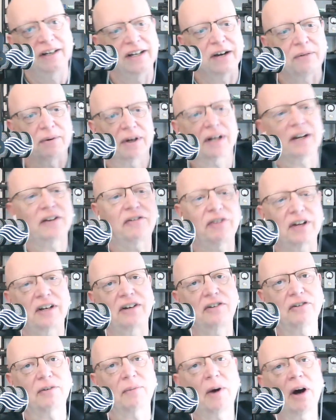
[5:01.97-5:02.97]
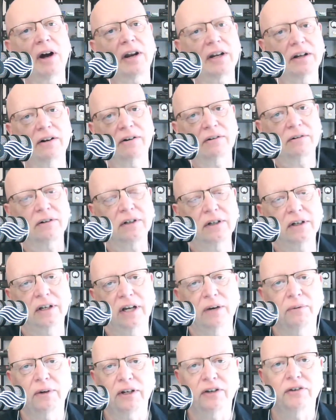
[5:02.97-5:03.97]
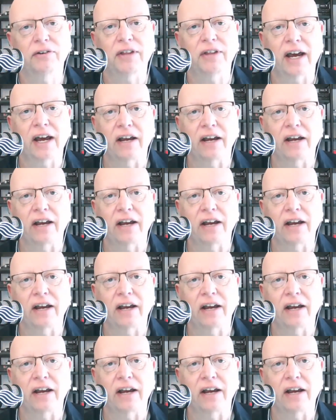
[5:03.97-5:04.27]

Now we're going to send you some audio. And we do